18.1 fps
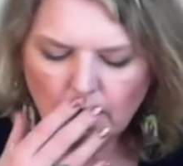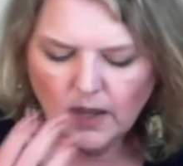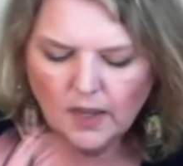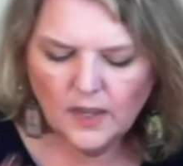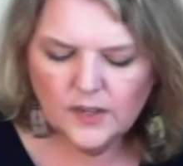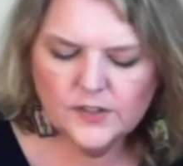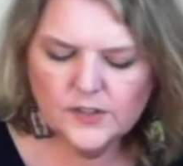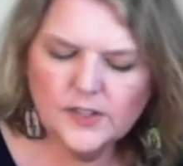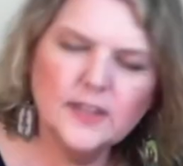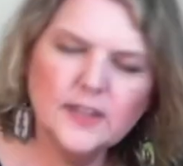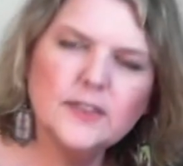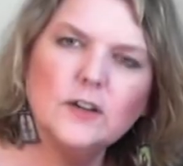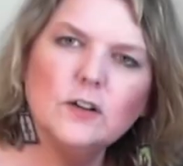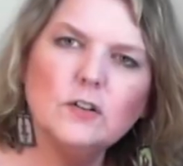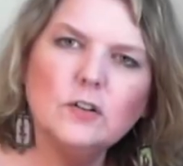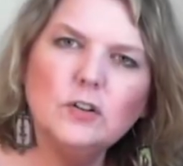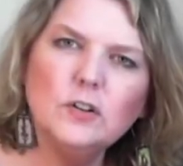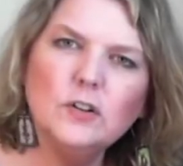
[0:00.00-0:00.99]
is that there
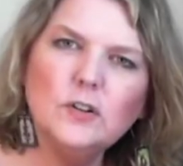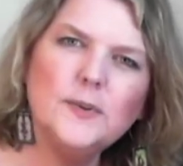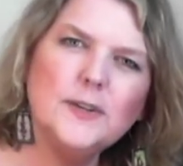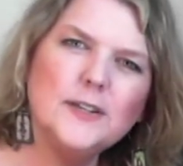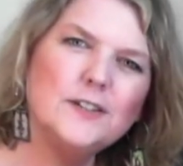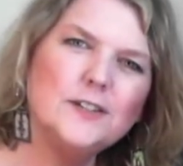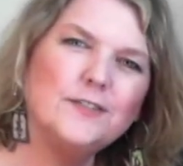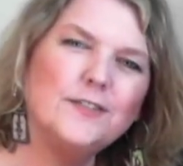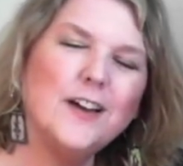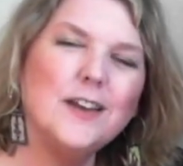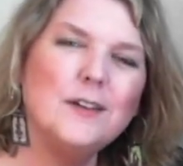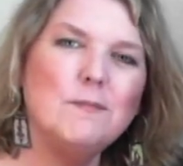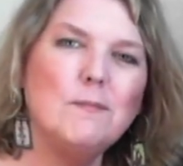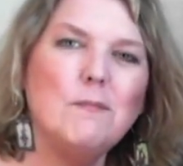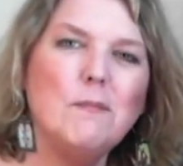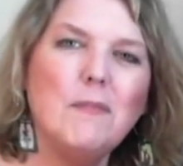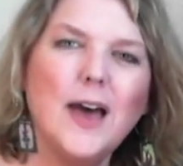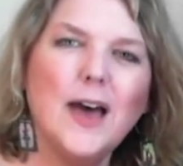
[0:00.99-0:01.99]
could be
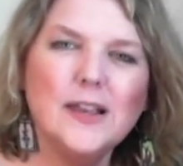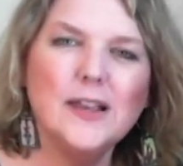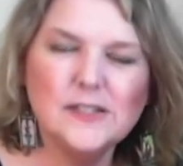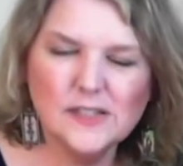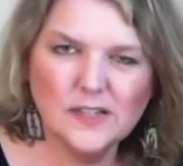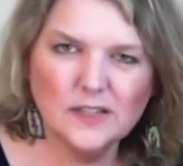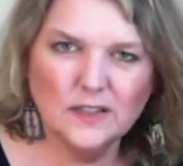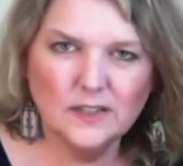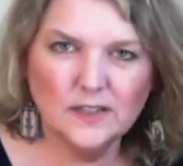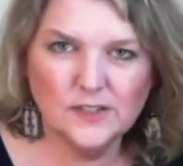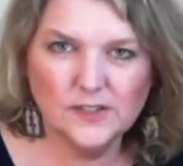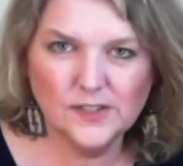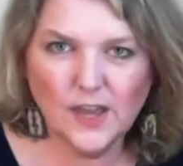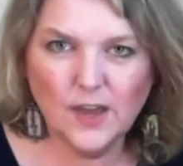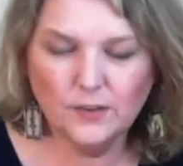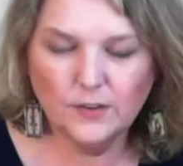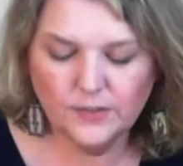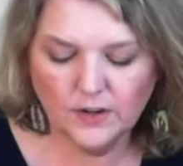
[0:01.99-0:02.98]
Divine Masculines
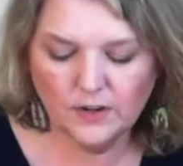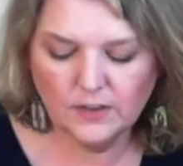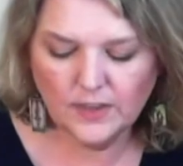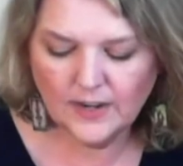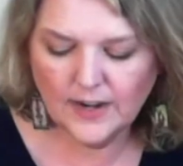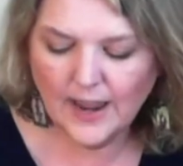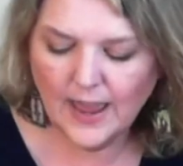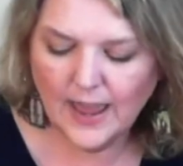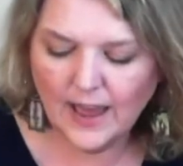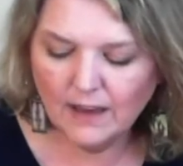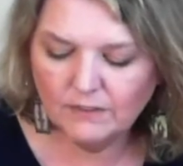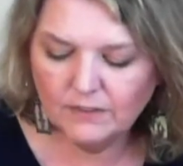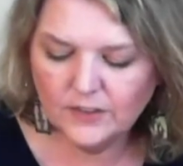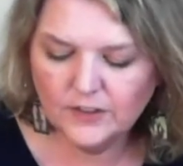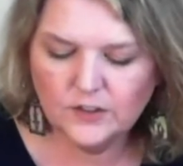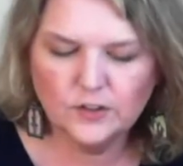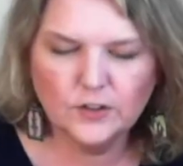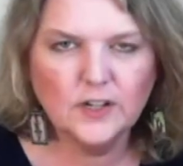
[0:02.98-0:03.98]
out there that have
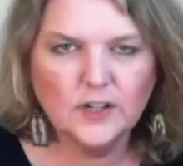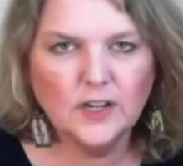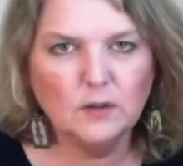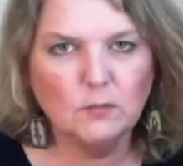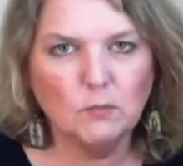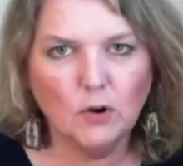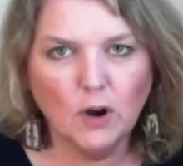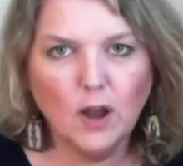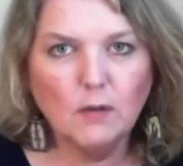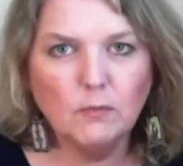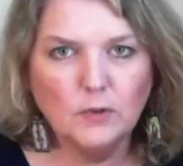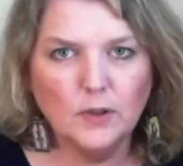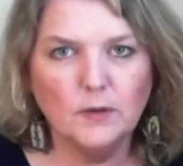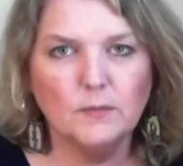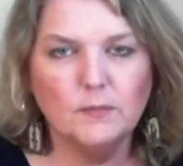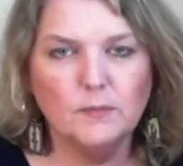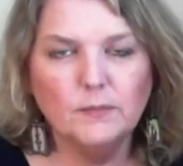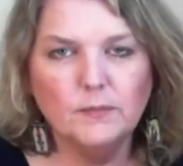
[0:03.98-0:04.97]
the drinking
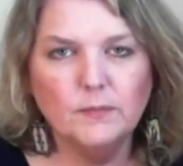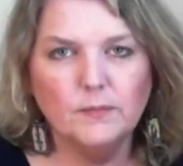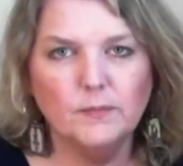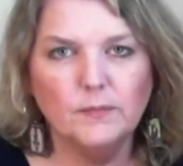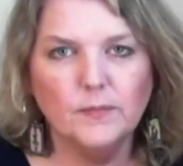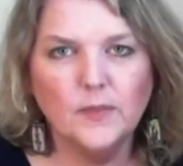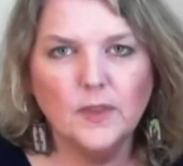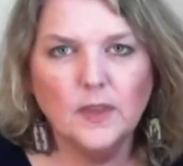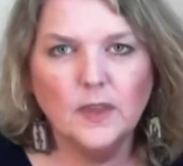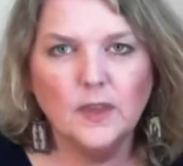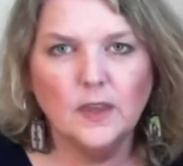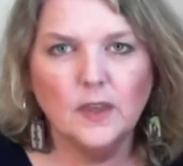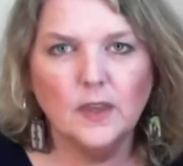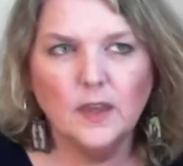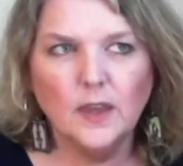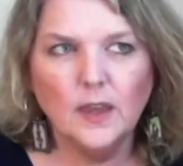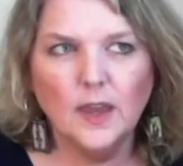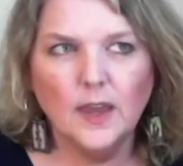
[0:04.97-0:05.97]
problem,
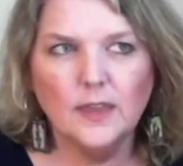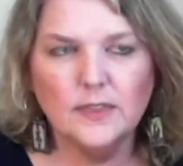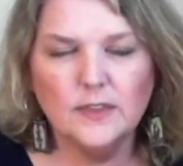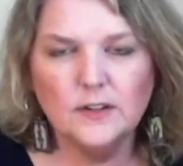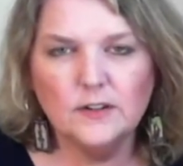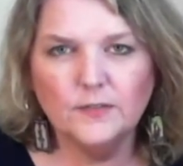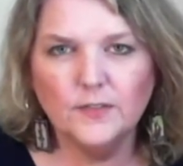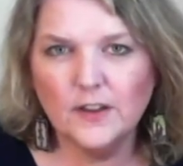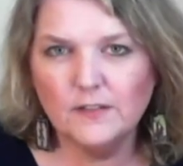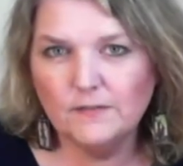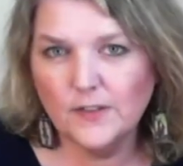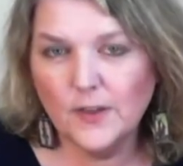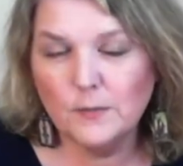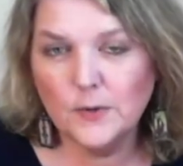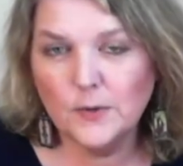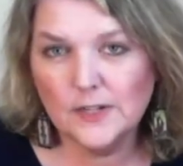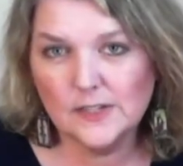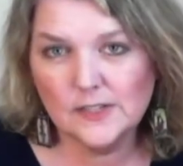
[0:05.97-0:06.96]
and the Divine
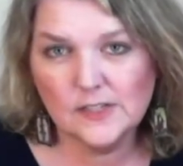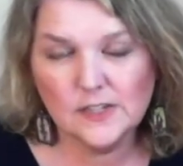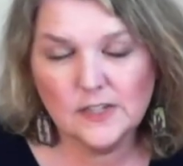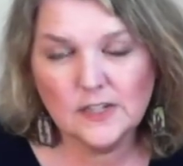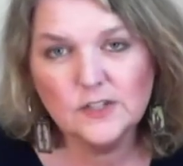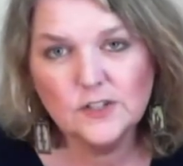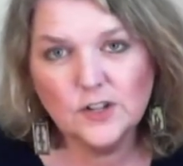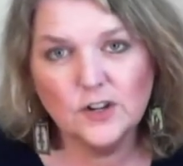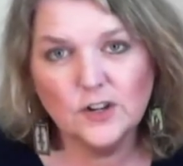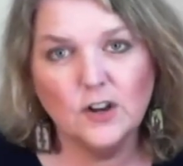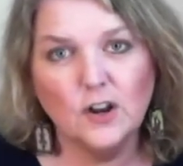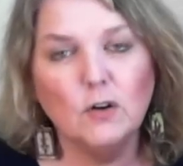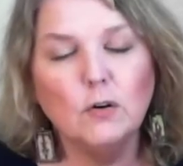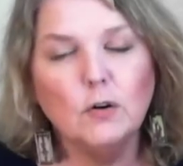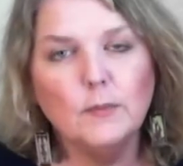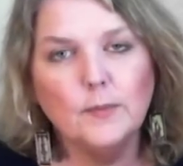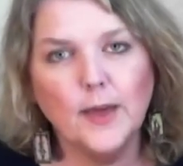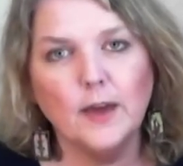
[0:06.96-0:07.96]
Feminines need to know
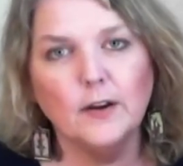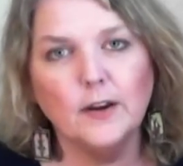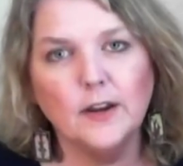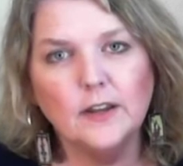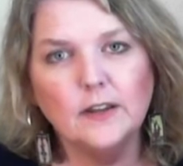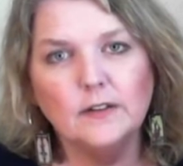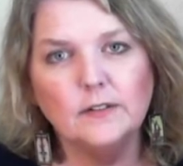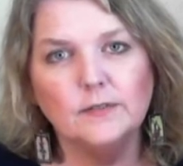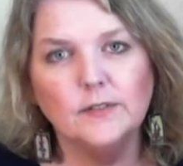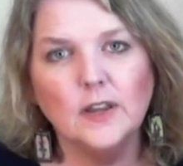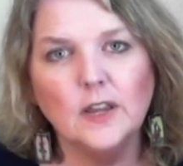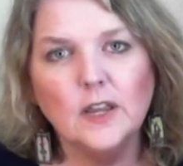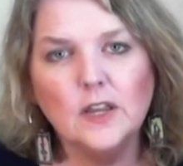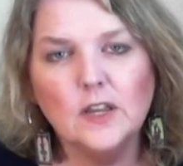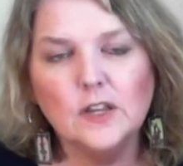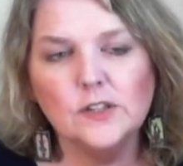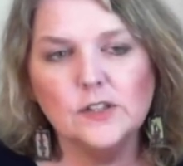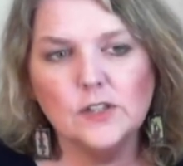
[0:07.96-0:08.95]
about it.
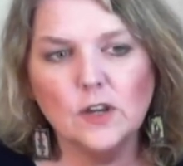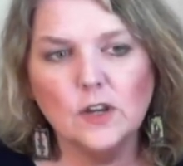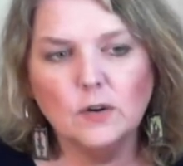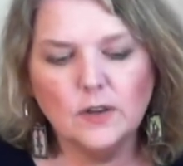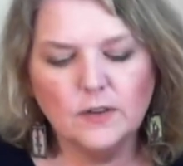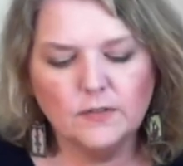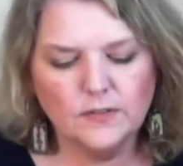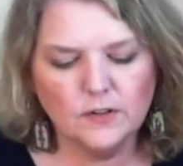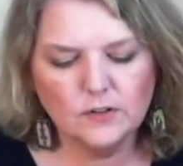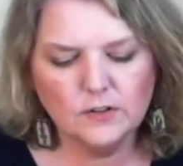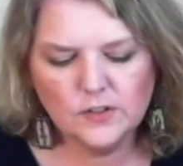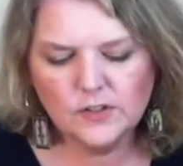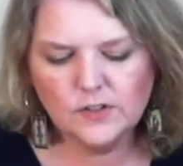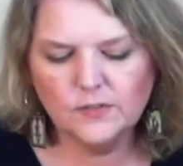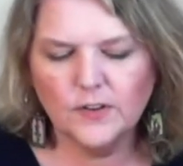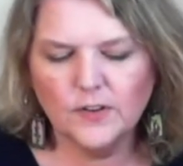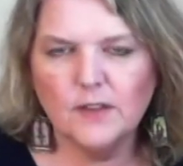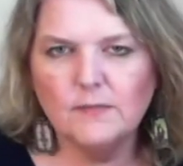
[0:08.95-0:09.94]
So if there's a
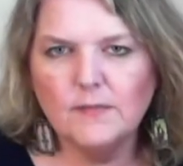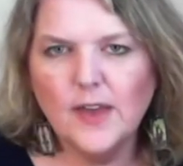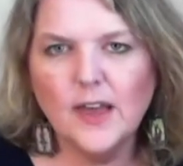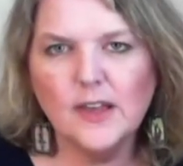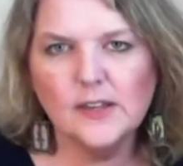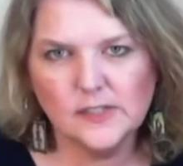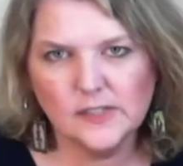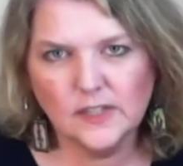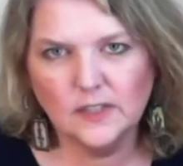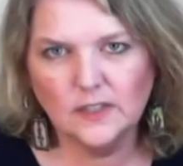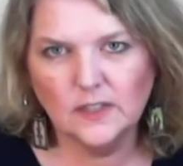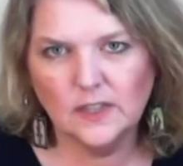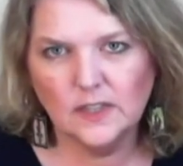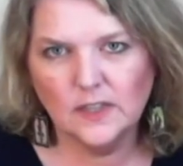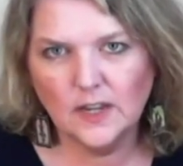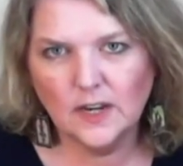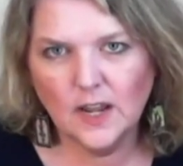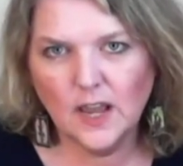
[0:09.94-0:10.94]
Divine
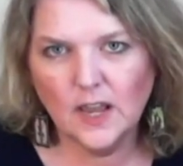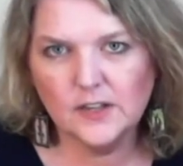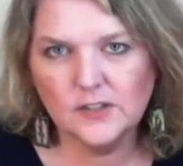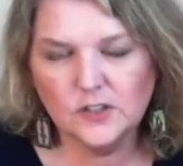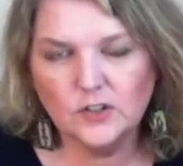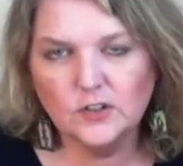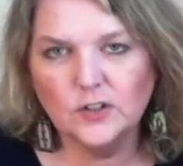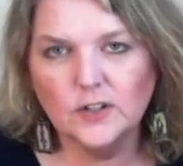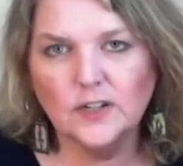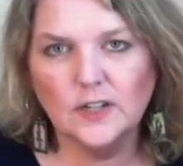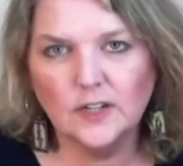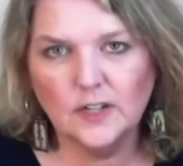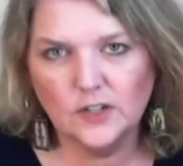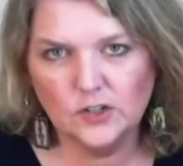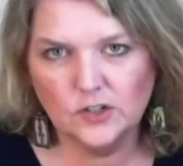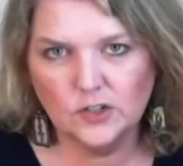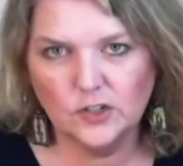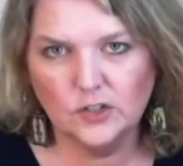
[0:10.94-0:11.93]
Masculine that has a drinking
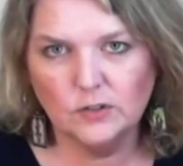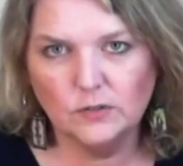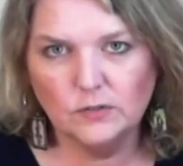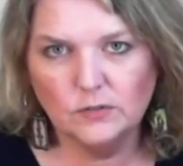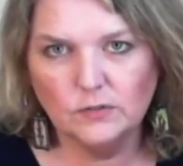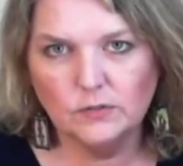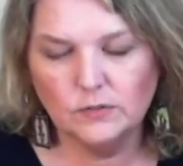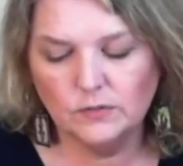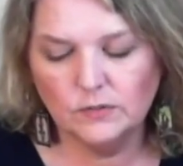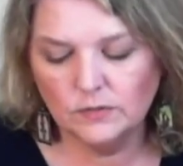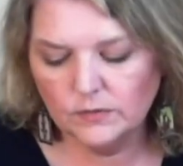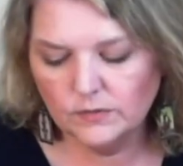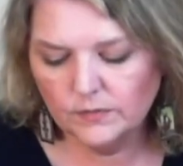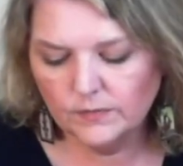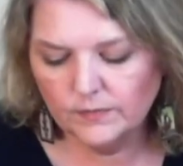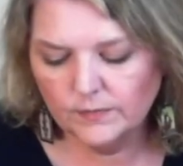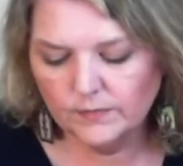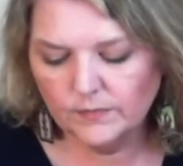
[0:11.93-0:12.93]
issue,
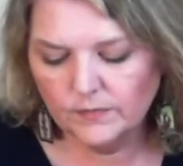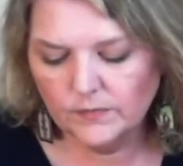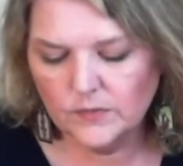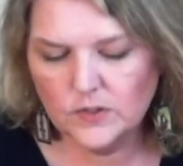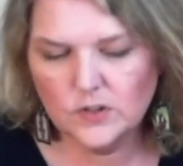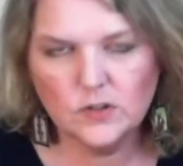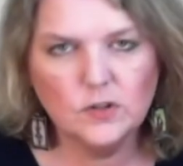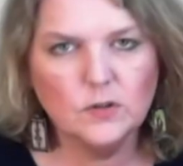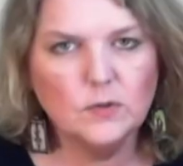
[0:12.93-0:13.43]
too